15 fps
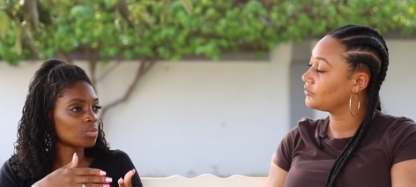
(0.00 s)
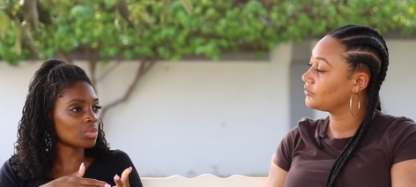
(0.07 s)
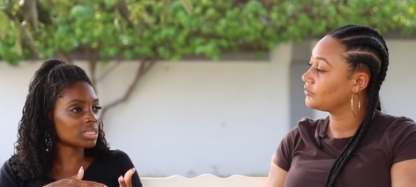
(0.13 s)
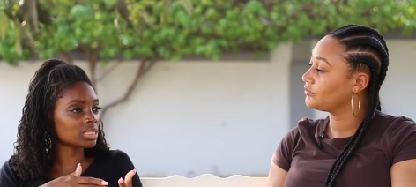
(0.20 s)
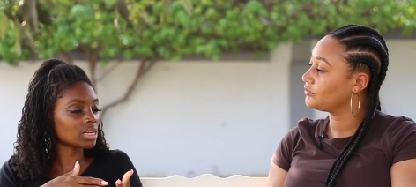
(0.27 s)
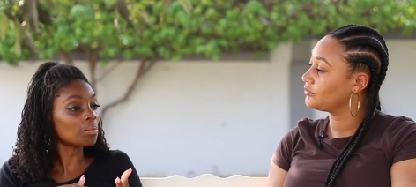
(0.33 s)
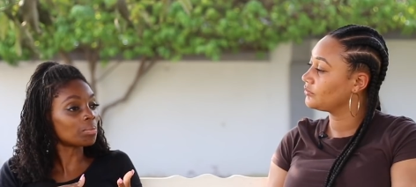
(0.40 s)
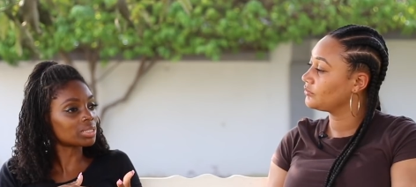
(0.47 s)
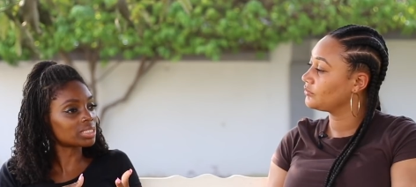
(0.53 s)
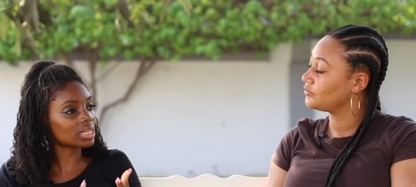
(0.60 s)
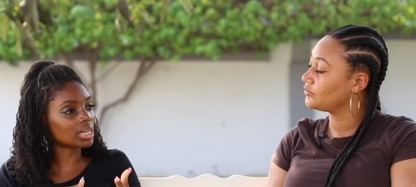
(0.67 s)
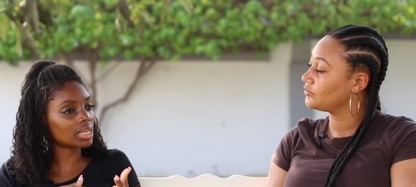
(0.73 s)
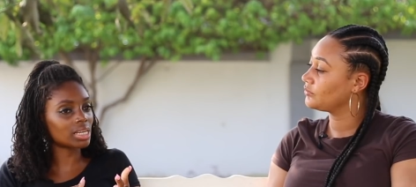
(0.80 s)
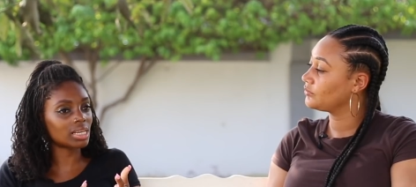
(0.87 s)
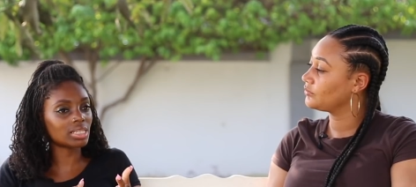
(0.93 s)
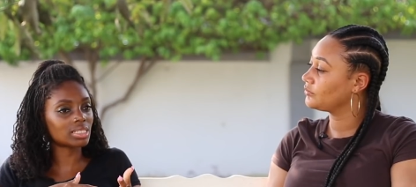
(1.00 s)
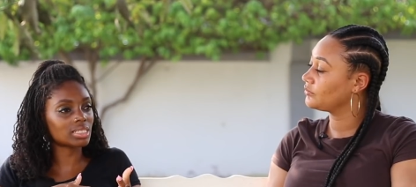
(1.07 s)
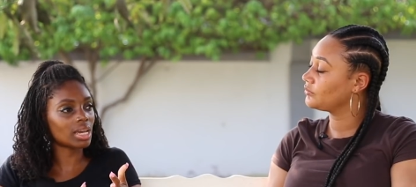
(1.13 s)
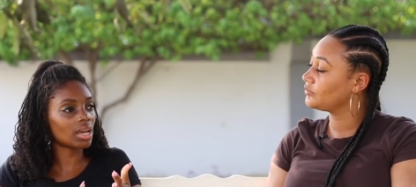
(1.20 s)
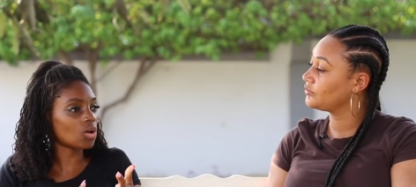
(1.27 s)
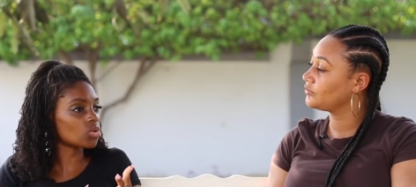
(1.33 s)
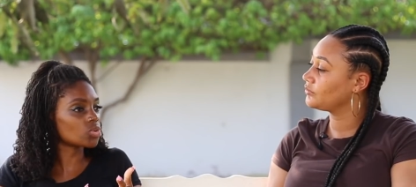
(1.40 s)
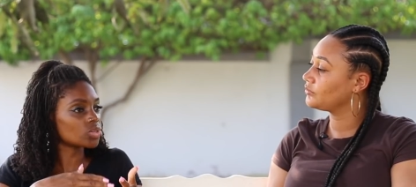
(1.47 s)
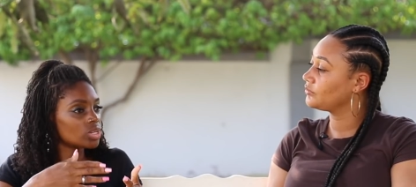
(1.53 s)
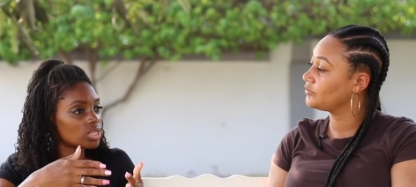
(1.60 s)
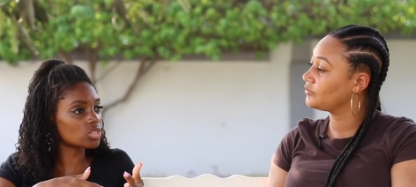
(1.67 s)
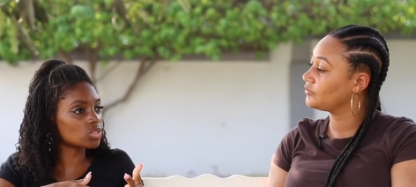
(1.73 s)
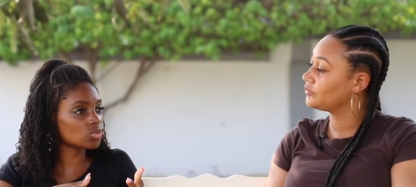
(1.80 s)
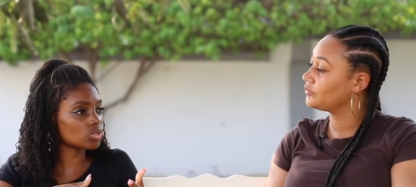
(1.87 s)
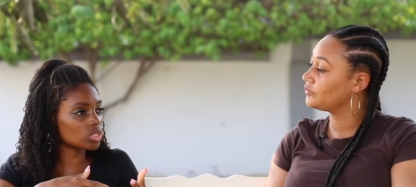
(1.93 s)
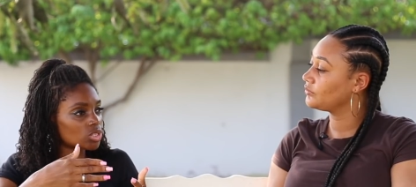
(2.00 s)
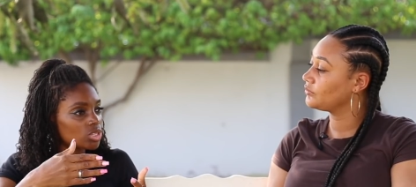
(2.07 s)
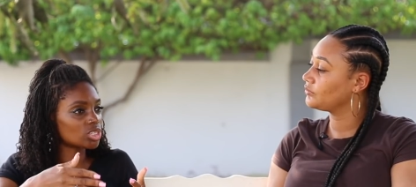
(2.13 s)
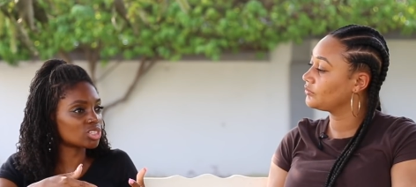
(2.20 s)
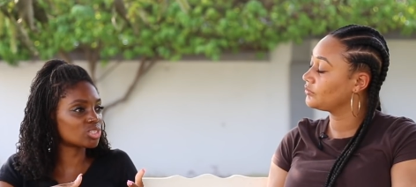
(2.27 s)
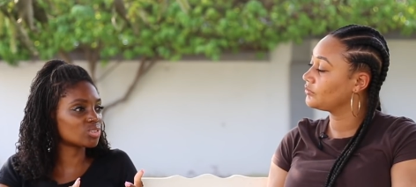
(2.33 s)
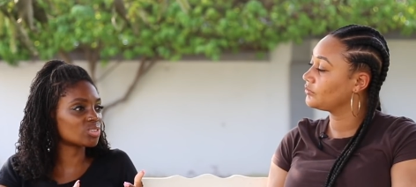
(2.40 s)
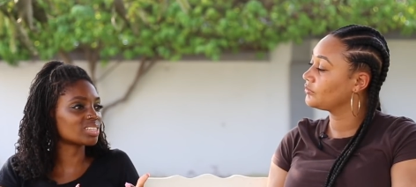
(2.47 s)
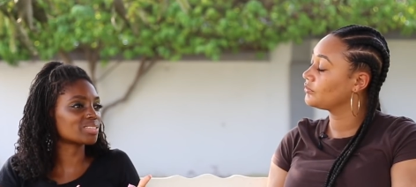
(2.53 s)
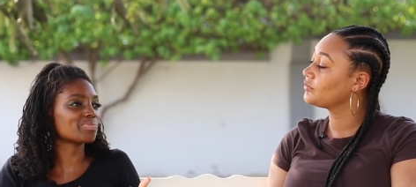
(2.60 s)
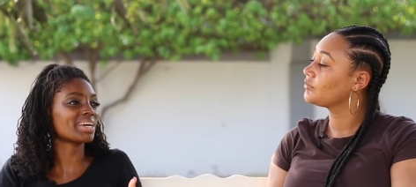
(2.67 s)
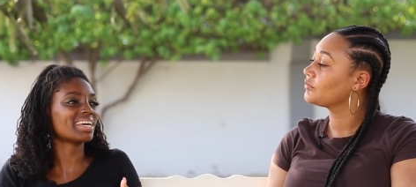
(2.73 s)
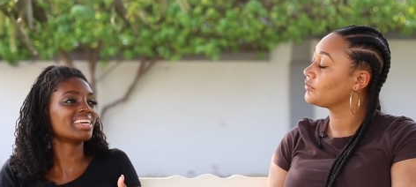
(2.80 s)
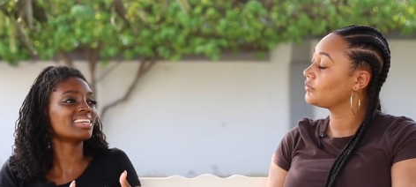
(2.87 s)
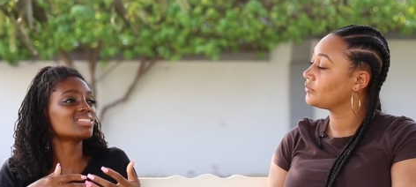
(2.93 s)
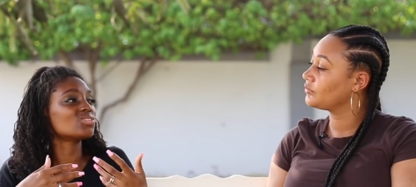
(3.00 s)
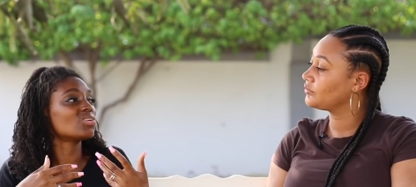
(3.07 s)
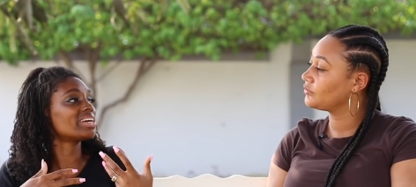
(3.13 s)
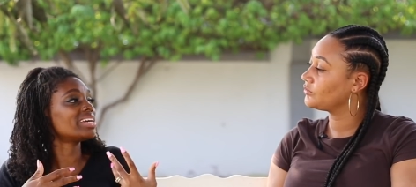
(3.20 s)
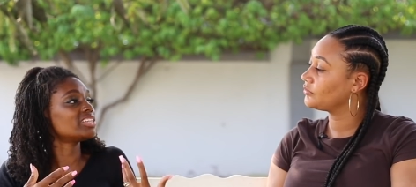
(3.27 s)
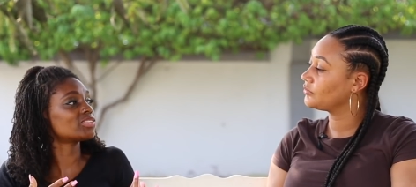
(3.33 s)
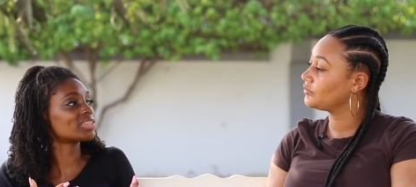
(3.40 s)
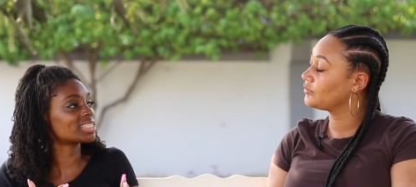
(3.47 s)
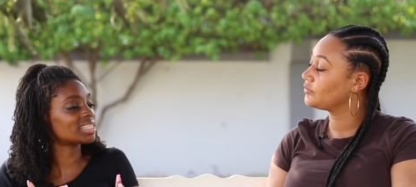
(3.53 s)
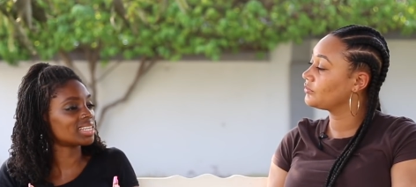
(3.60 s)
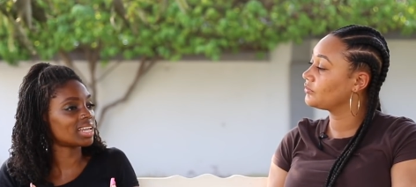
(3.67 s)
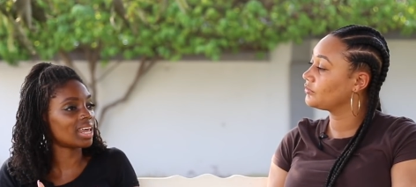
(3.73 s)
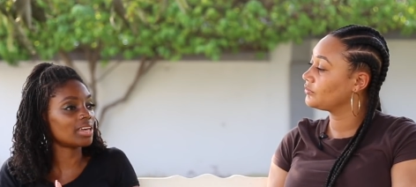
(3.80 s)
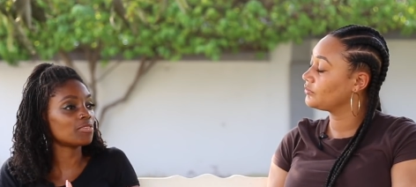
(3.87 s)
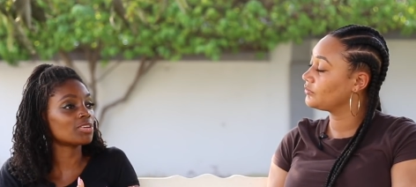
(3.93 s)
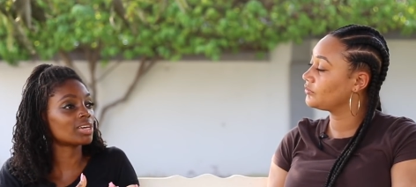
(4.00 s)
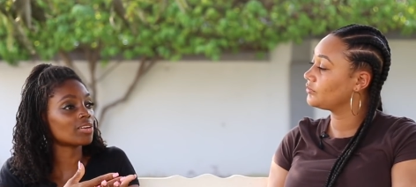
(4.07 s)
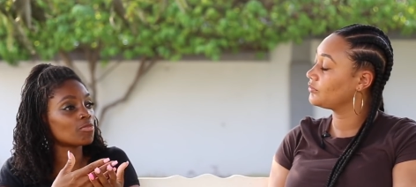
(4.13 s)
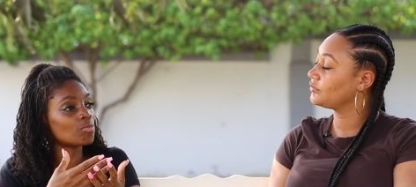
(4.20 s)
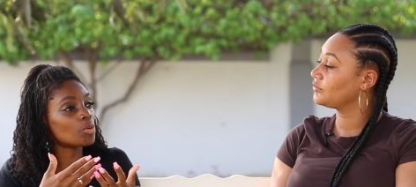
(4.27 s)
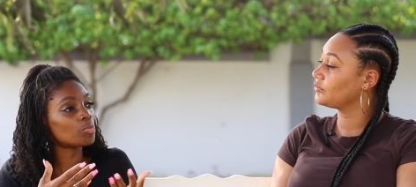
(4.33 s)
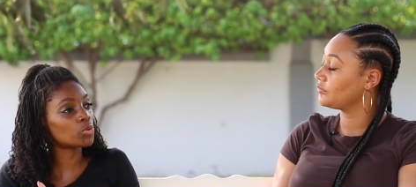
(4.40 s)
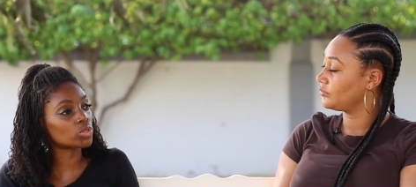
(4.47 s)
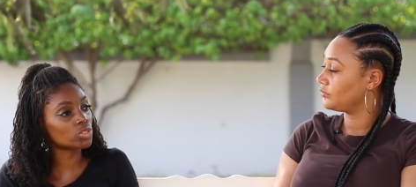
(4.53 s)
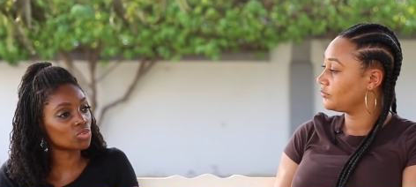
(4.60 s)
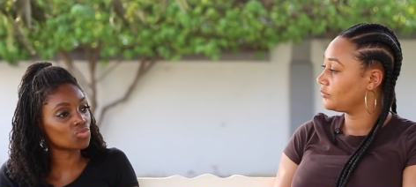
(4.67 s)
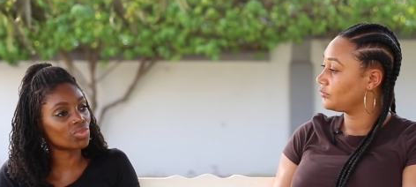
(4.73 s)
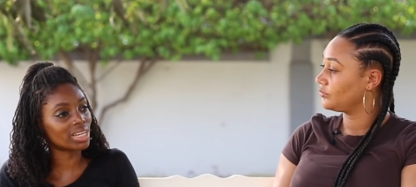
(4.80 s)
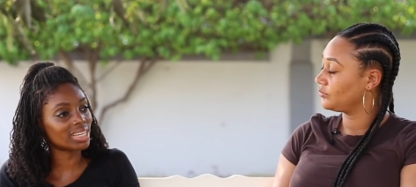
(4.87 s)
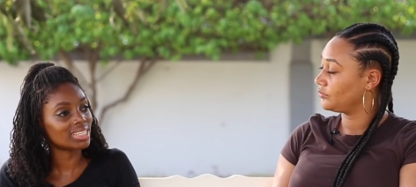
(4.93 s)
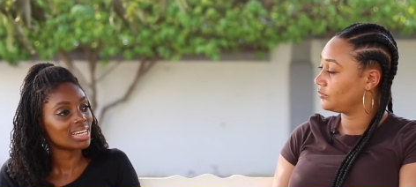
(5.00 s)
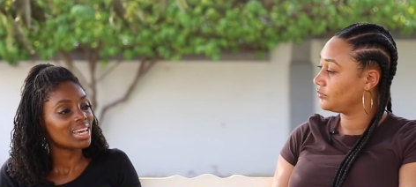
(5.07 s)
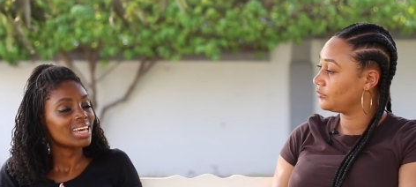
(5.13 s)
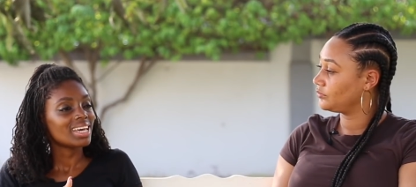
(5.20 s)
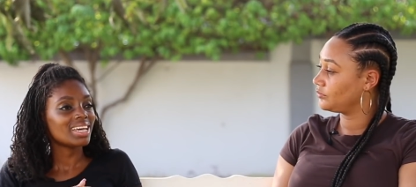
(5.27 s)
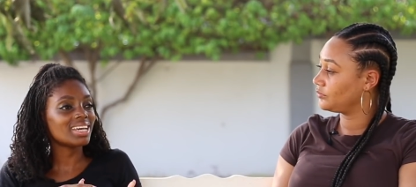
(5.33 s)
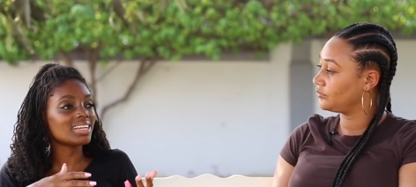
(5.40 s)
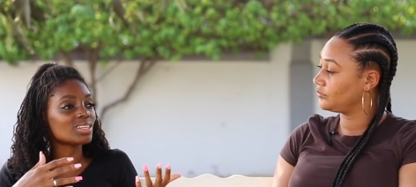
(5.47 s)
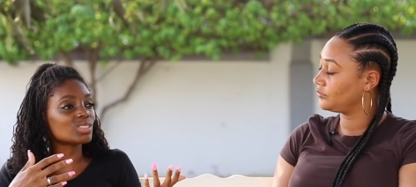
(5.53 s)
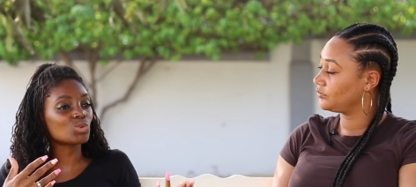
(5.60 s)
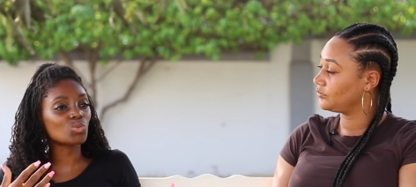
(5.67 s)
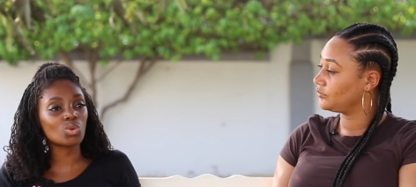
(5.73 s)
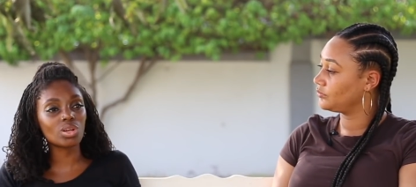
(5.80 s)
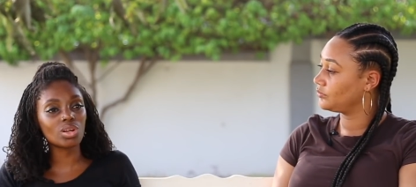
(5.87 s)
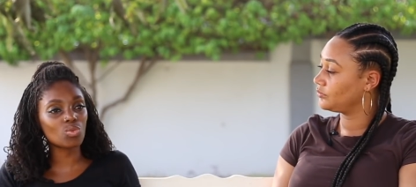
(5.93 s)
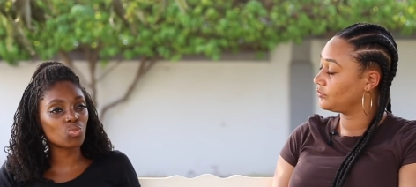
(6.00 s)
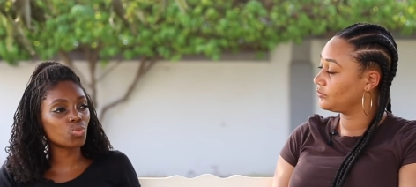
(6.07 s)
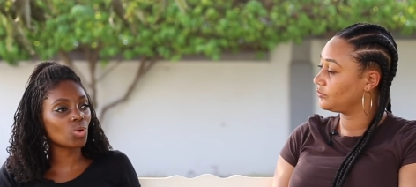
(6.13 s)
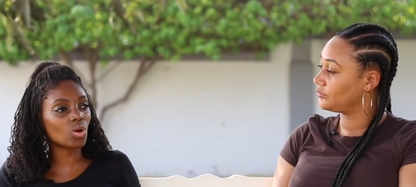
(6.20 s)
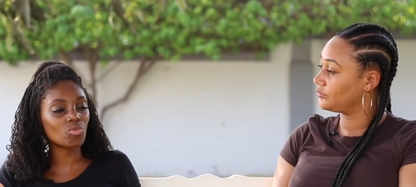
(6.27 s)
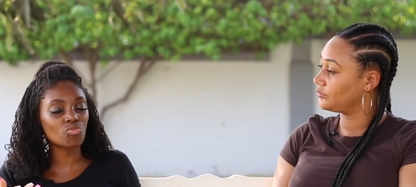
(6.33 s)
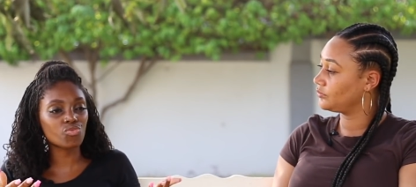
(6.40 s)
Speaker 1: on my son particularly and say, oh, you need to do this, you need to do this. But he's not interested in that. Like if you give him a book to read, he doesn't want to what